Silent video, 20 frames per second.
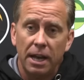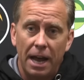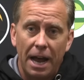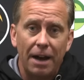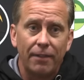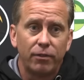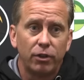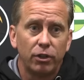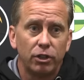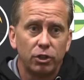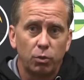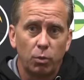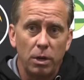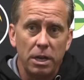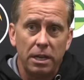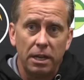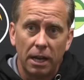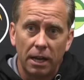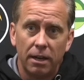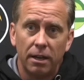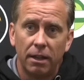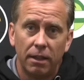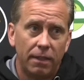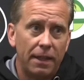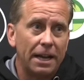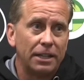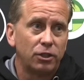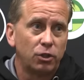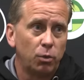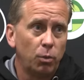After this weekend,
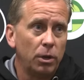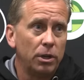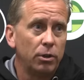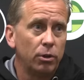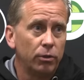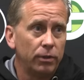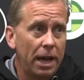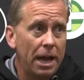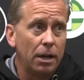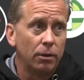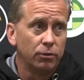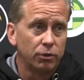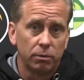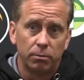that's dwindled down.